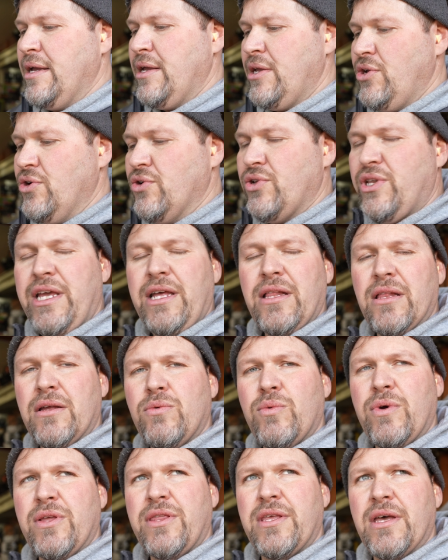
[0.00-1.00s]
You're
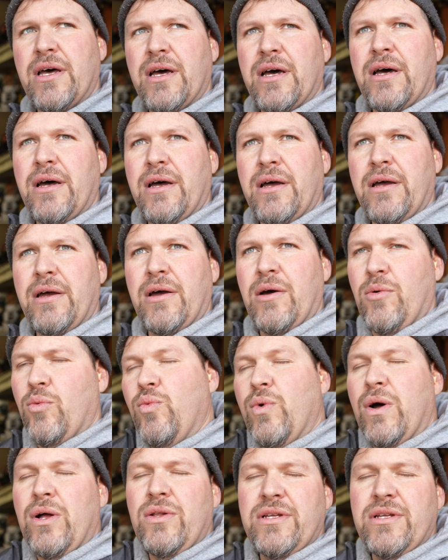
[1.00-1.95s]
dealing with well